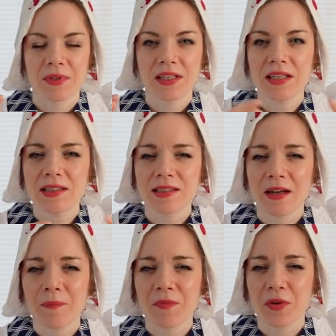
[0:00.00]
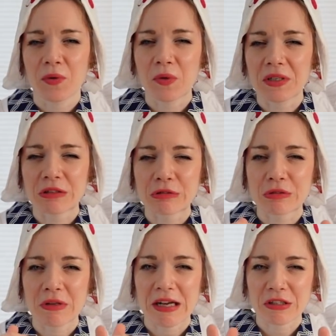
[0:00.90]
eats up the oil,
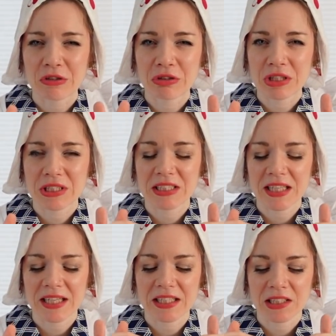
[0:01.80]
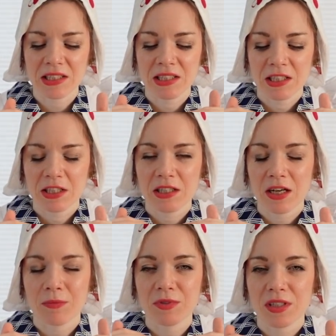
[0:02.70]
so actually the stain
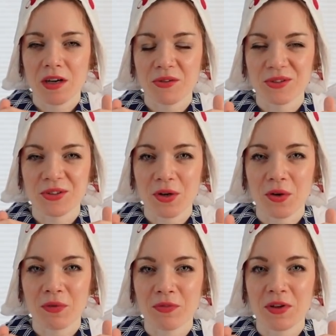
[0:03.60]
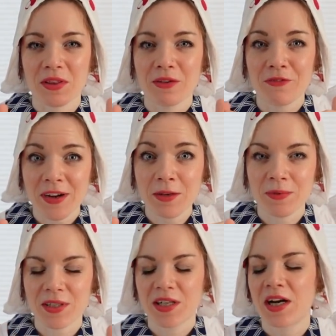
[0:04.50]
comes out of the
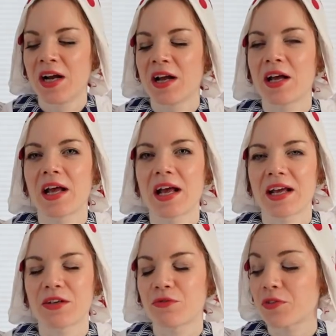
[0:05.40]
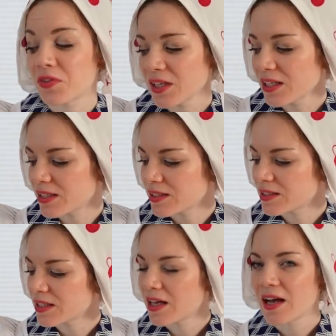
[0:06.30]
fiber. And for
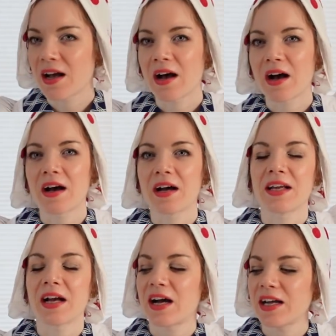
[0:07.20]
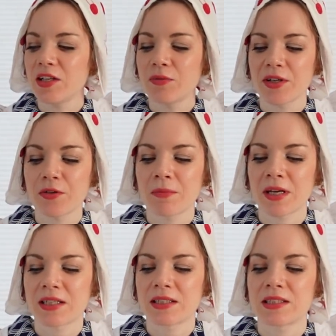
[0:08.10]
this, I highly
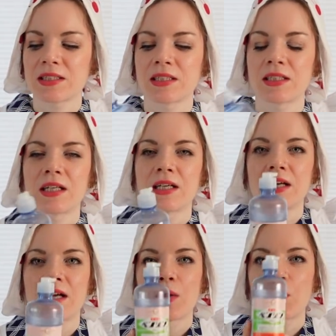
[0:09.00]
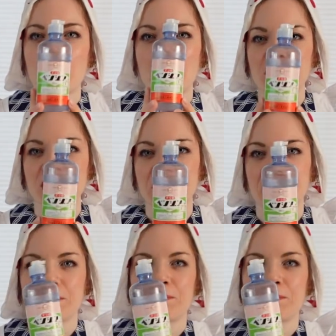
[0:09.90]
recommend washing